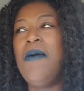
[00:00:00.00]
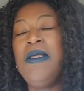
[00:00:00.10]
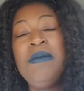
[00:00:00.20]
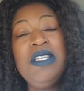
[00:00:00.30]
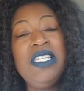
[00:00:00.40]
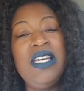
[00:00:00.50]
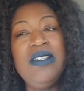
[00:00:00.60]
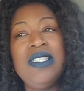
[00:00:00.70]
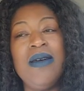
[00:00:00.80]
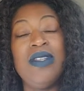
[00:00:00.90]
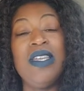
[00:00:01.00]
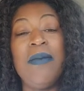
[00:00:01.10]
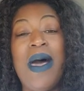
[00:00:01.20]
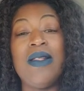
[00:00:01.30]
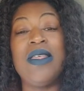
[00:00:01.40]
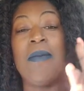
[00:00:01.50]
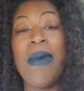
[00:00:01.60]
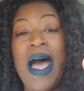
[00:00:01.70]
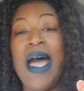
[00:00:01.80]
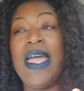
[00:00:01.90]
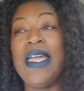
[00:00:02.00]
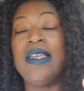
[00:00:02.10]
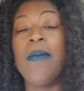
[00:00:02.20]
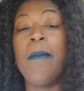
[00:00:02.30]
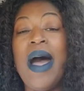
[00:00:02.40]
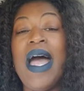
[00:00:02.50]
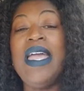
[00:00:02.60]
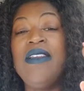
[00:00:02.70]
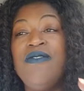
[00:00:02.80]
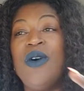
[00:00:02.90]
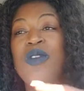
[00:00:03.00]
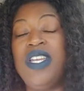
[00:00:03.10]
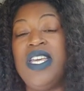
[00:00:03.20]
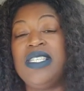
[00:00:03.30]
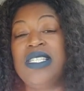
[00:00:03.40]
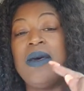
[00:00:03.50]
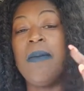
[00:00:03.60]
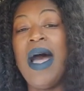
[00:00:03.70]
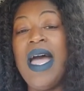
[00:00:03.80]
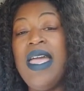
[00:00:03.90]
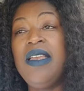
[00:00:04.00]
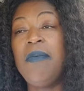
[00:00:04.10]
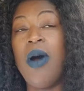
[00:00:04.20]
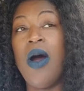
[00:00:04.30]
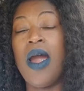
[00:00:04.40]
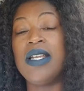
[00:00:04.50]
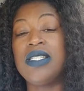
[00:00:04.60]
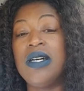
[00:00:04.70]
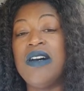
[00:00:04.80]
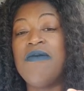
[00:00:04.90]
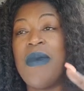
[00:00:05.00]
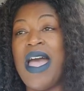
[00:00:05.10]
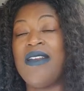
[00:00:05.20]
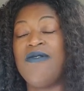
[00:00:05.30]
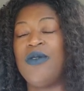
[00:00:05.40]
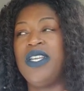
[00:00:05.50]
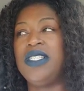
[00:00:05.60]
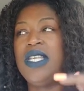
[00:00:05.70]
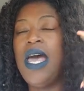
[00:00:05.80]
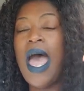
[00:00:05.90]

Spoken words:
Let me tell you something about the mind. Mindfulness. The mind part of mindfulness.